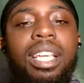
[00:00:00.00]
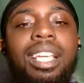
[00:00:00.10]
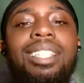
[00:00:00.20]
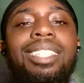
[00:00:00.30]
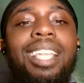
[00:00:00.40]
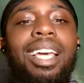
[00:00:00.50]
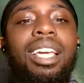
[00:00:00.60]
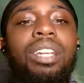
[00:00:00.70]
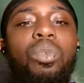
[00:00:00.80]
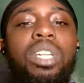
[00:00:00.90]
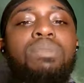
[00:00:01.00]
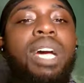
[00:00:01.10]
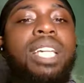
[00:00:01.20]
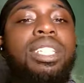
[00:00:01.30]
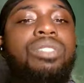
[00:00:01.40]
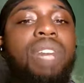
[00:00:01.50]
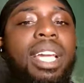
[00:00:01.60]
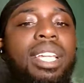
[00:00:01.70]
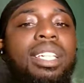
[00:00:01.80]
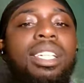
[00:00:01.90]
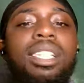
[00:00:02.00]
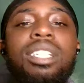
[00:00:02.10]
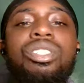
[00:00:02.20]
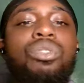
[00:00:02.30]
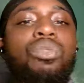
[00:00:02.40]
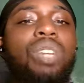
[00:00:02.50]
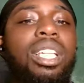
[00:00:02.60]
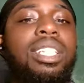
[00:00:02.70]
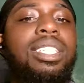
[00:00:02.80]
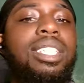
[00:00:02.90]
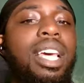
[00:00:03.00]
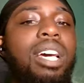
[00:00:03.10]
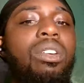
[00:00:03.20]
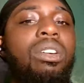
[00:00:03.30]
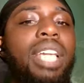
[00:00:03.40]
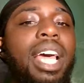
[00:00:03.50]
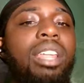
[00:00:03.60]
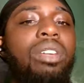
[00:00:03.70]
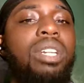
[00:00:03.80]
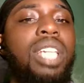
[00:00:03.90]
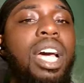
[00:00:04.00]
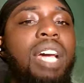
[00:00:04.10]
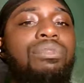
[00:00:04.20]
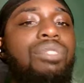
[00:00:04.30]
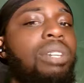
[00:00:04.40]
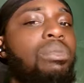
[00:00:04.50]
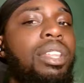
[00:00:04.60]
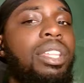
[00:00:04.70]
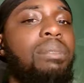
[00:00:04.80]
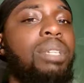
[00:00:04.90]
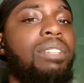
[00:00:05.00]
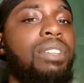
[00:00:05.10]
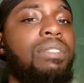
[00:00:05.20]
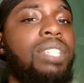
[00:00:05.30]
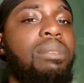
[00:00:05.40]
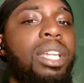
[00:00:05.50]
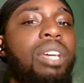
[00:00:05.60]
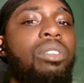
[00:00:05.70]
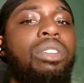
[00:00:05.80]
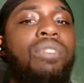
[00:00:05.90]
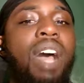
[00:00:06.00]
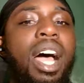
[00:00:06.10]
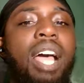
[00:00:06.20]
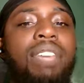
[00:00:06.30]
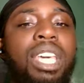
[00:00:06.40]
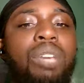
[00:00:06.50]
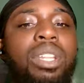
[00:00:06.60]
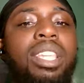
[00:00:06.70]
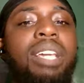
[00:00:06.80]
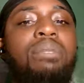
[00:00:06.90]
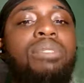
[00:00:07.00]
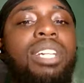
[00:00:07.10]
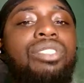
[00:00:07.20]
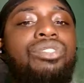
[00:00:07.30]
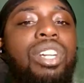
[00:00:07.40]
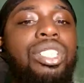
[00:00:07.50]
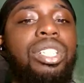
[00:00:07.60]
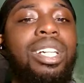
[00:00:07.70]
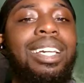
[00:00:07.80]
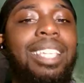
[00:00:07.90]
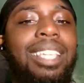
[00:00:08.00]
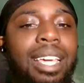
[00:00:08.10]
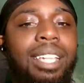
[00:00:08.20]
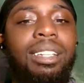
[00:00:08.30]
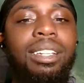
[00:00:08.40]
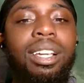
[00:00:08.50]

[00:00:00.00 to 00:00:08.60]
And then once price is ready to really sell on that lower time frame, whether it be the 15-minute or the 5, it would then break a structure again.